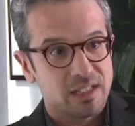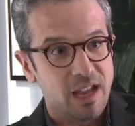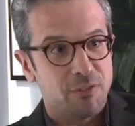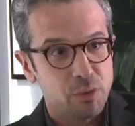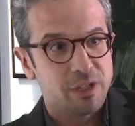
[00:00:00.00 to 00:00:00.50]

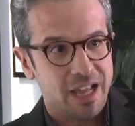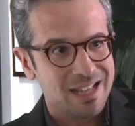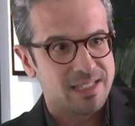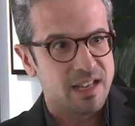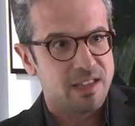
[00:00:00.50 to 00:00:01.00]
gave you the
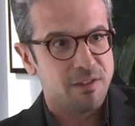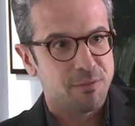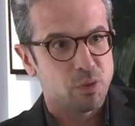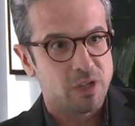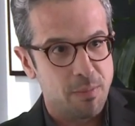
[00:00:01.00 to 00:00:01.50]

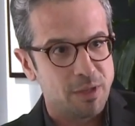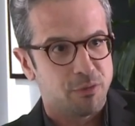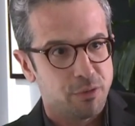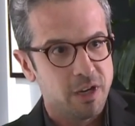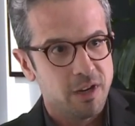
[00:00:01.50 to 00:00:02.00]
incentive to keep it
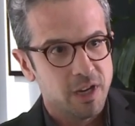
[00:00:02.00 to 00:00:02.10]
free?